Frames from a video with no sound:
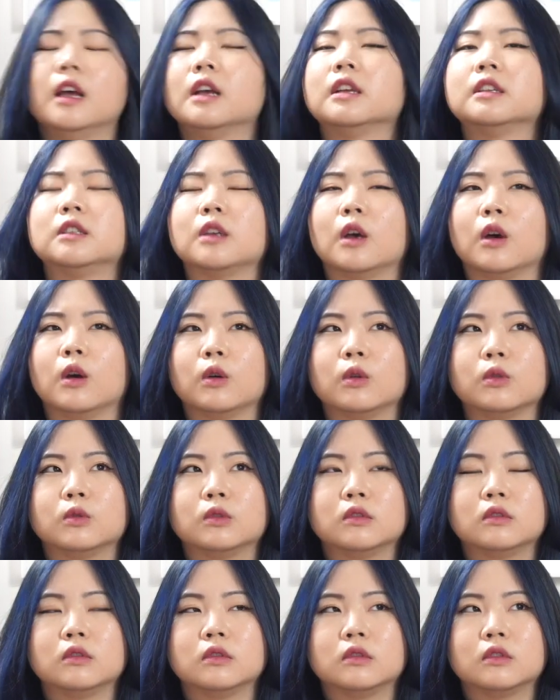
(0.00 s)
So
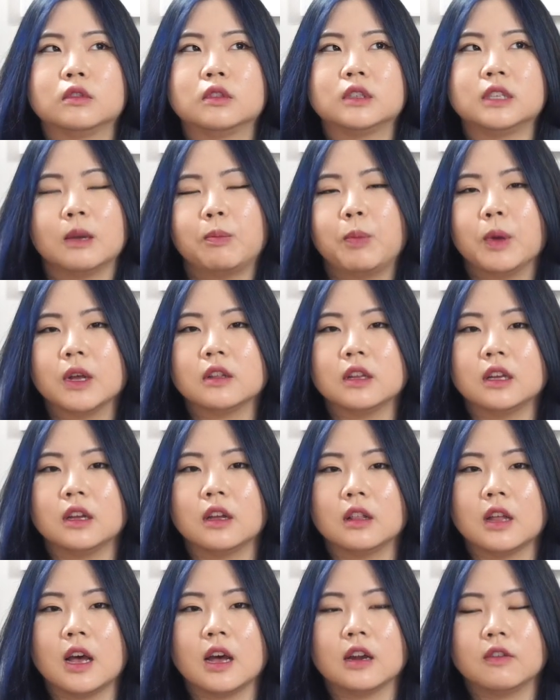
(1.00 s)
typically
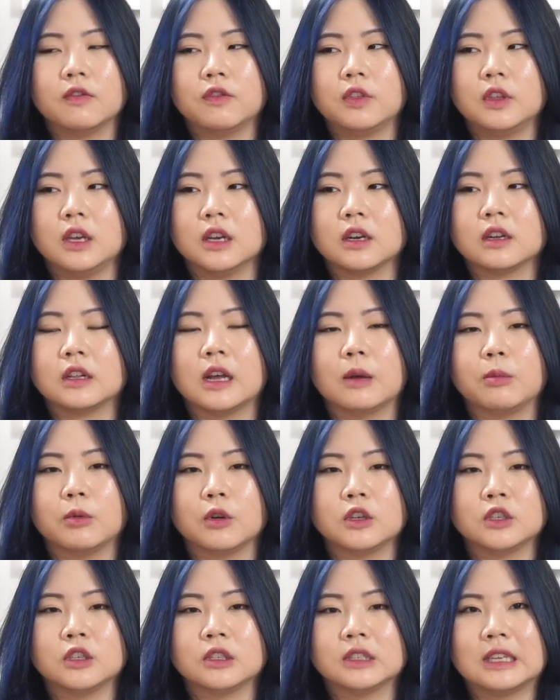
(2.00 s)
a lot of the
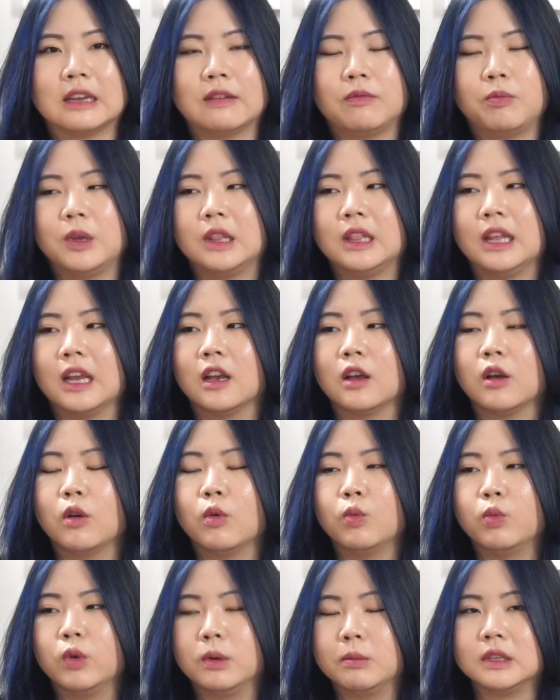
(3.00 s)
collaborations have been like
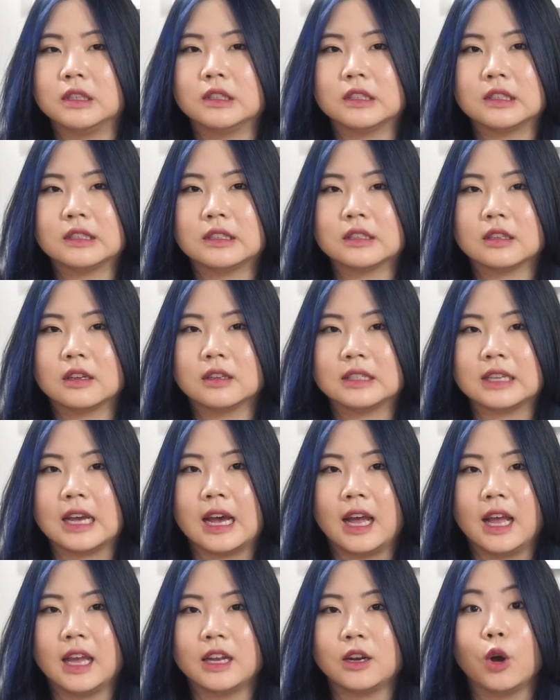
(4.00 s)
women's
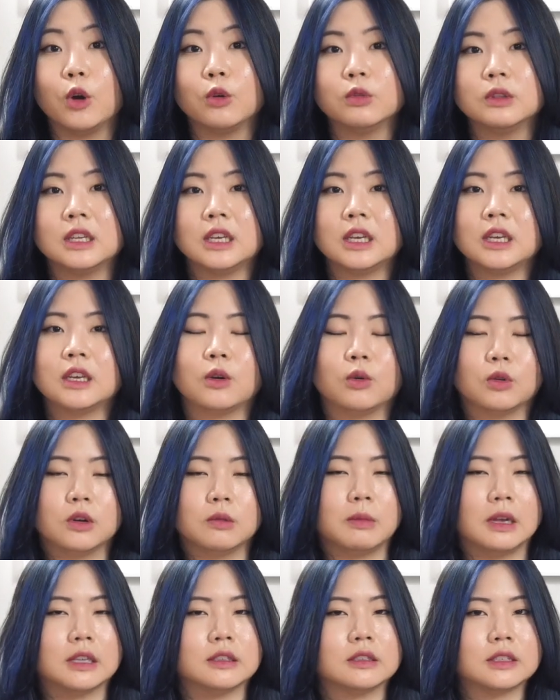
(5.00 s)
side only
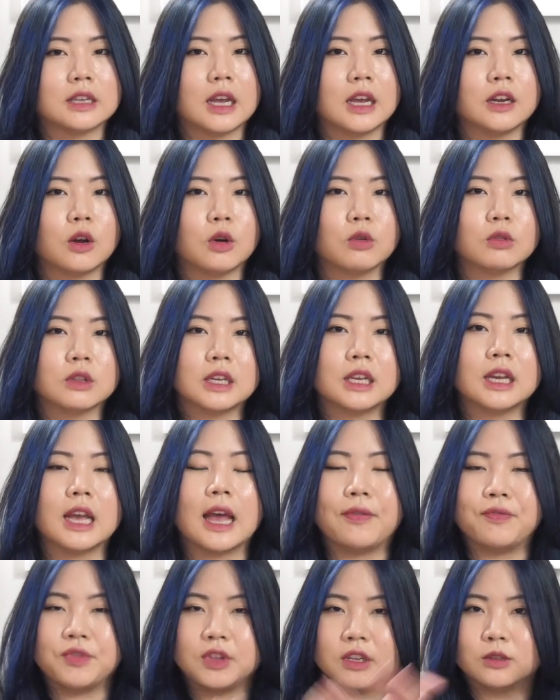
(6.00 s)
or men's side only,
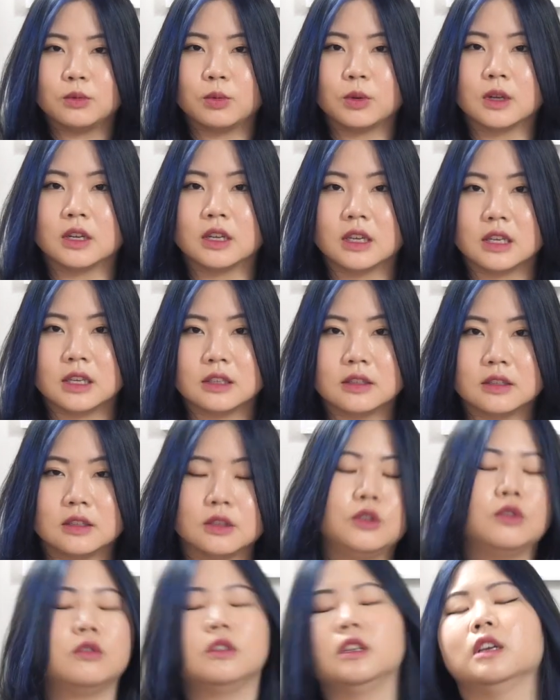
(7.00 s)
and this one is
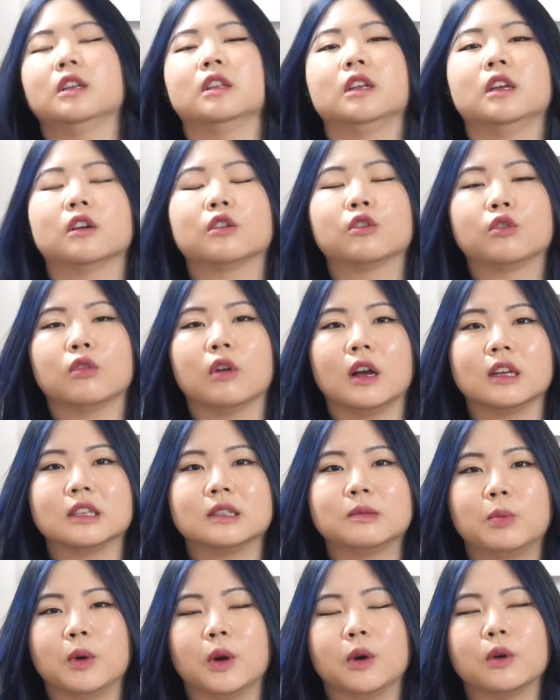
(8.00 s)
uniquely
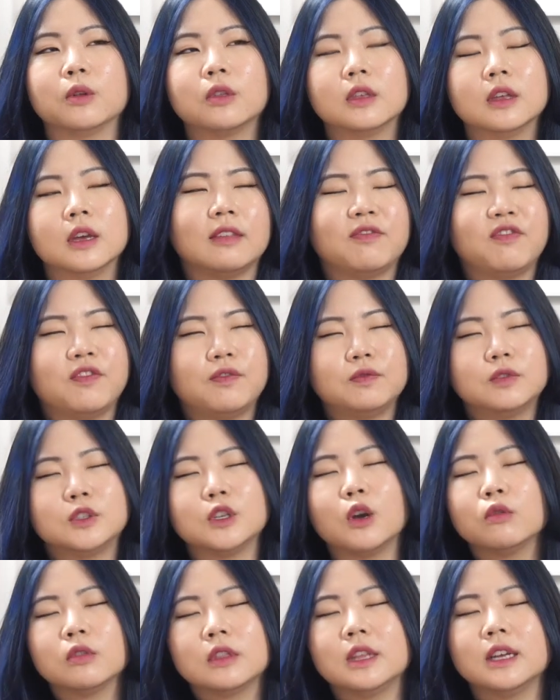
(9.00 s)
across both. I
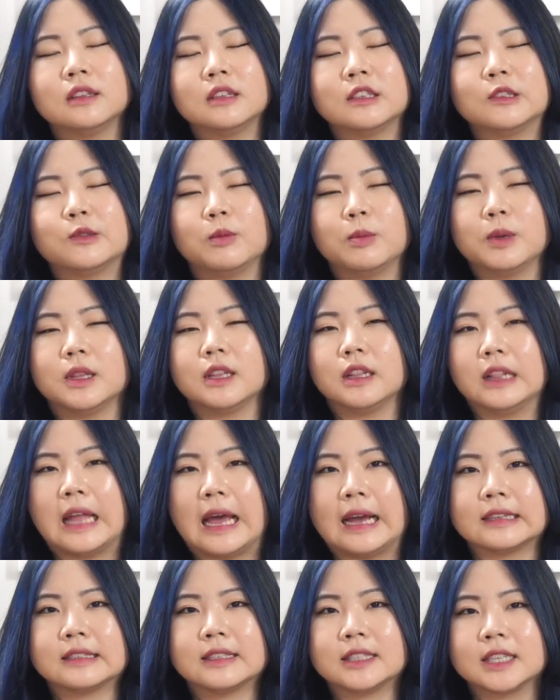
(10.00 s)
don't think this will be the
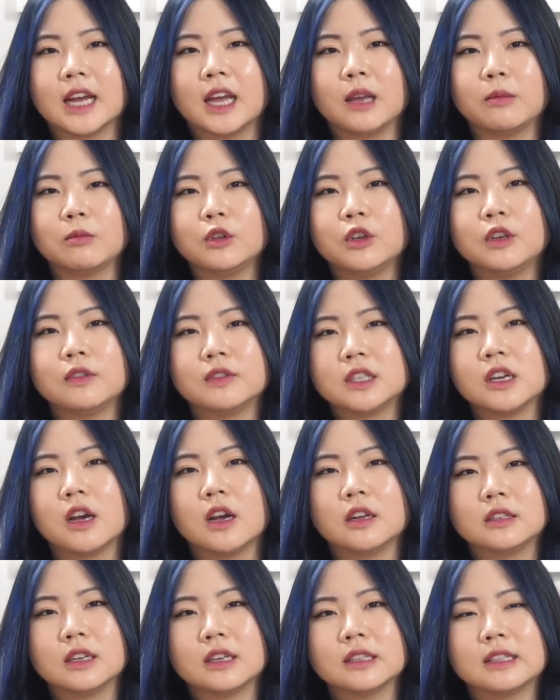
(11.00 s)
last time Louis
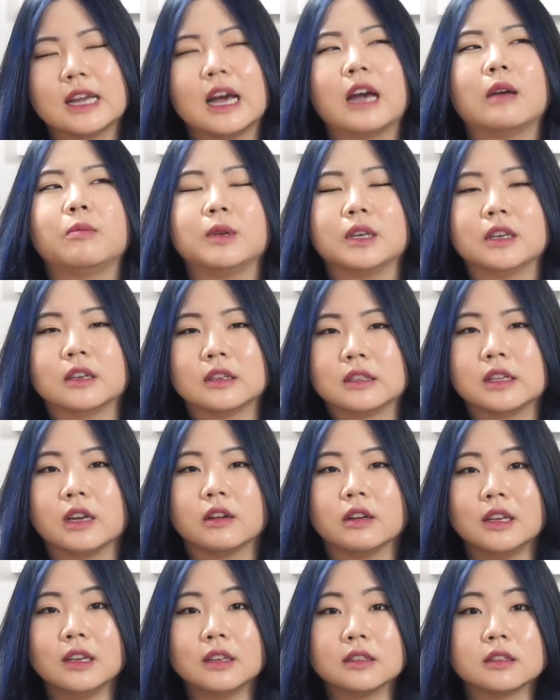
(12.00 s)
Vuitton does that, because
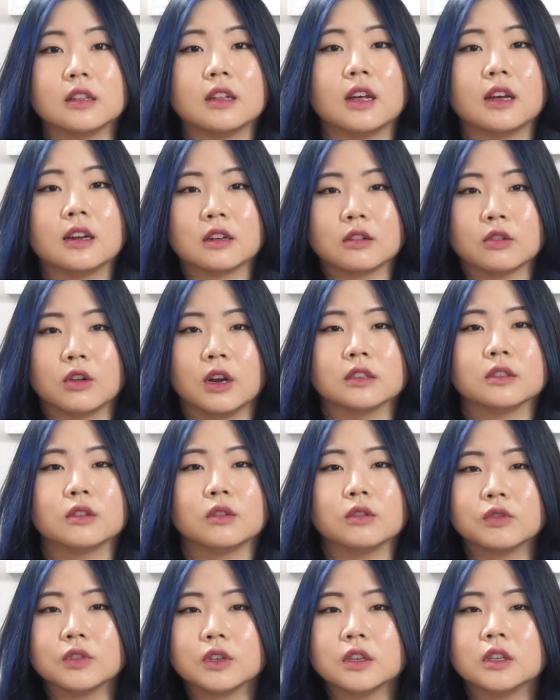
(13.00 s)
there is a lot of
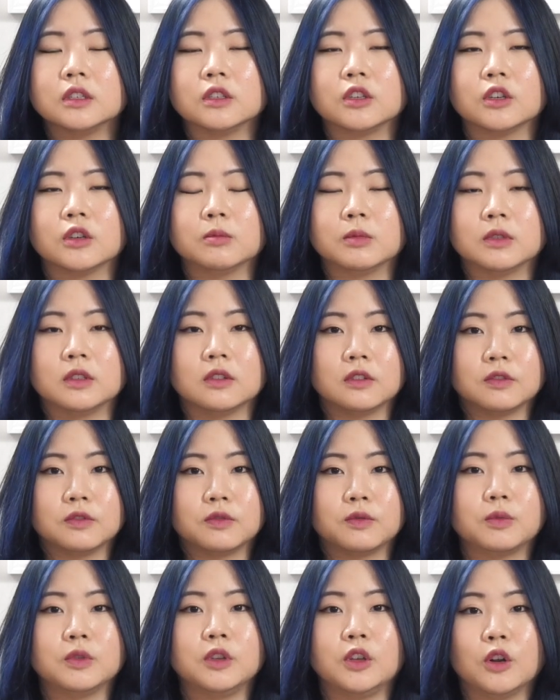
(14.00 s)
crossover in terms
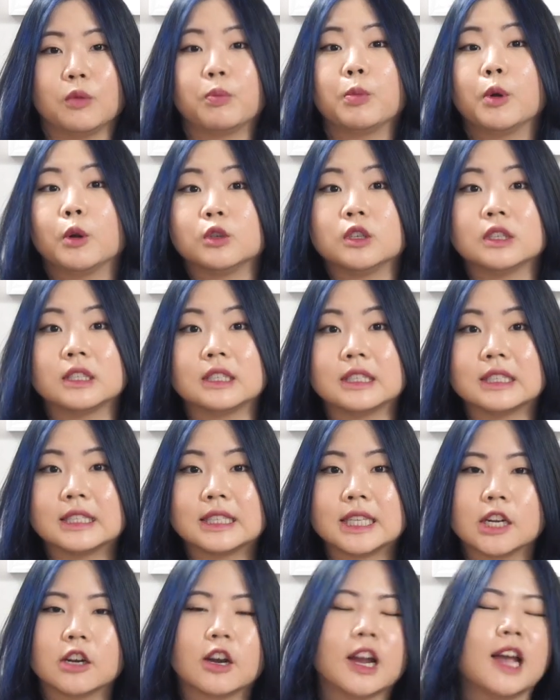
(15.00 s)
of, you know,
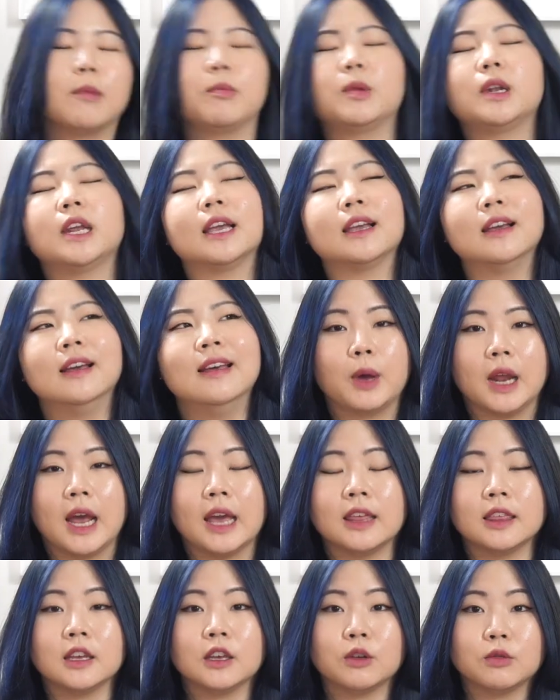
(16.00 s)
purchases that are happening. But
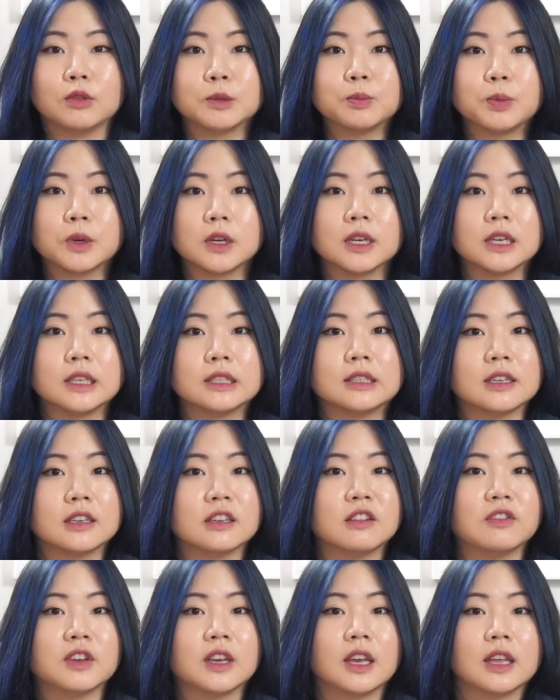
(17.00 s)
I think it was pretty
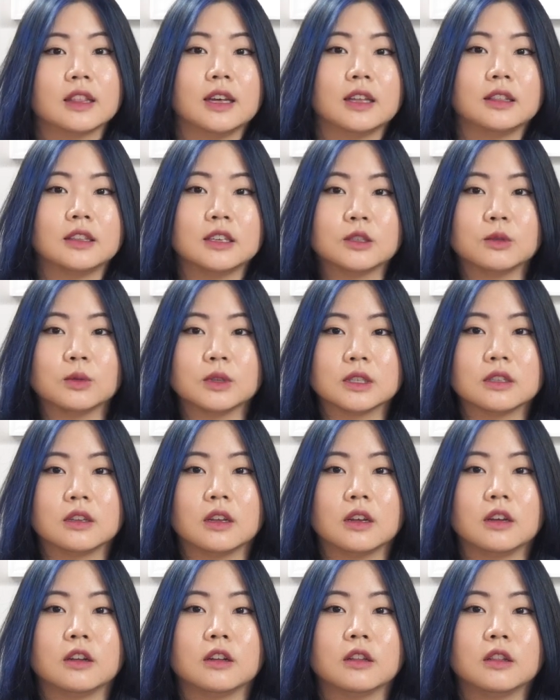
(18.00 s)
significant that this was
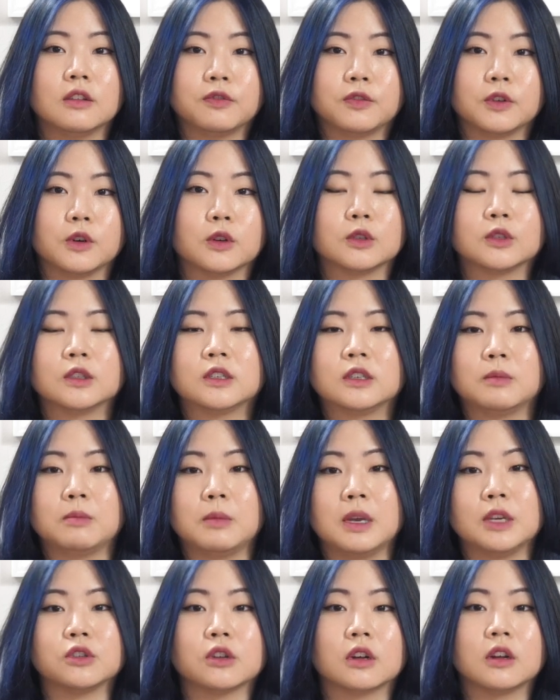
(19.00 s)
the first
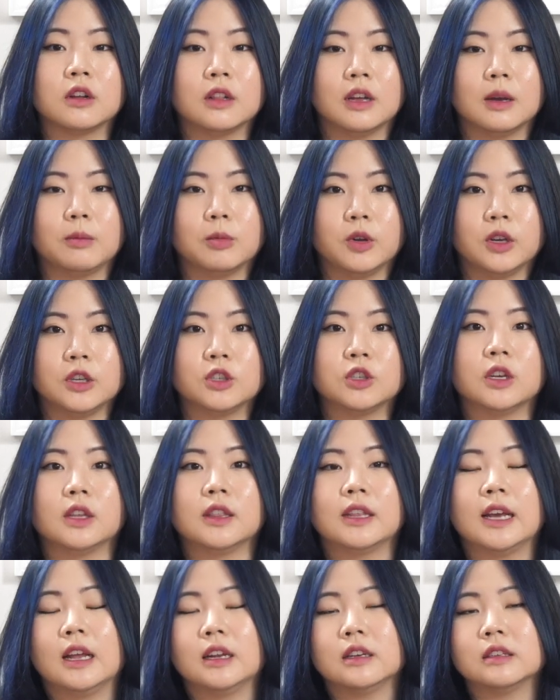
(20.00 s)
major
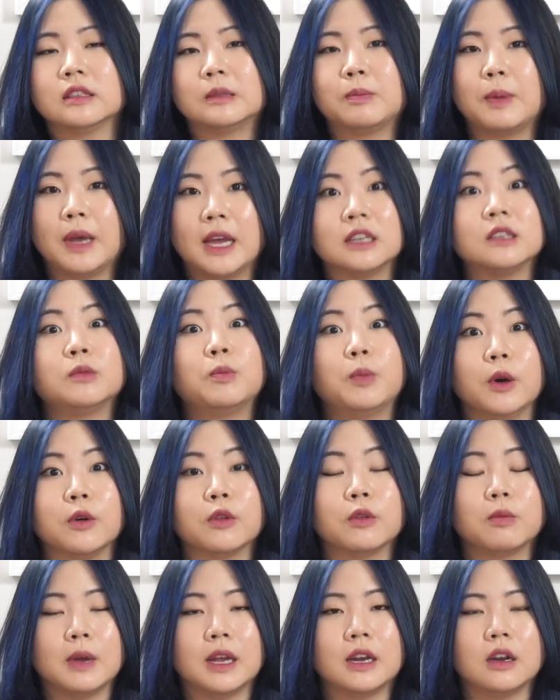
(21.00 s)
collaboration that spanned
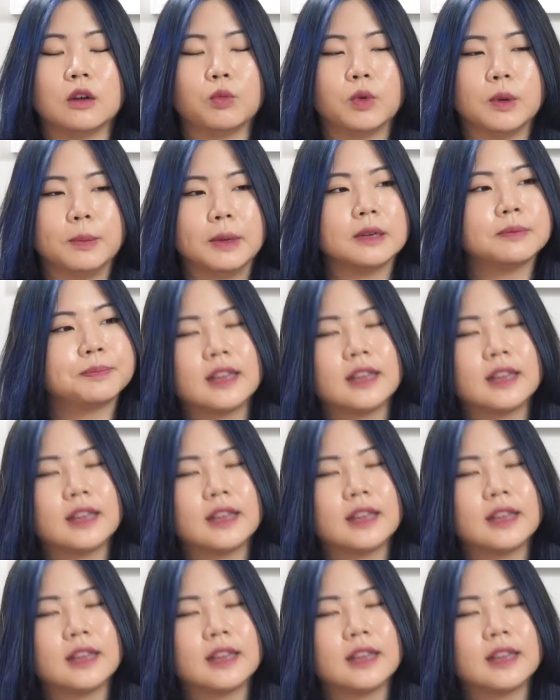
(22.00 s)
both men and women.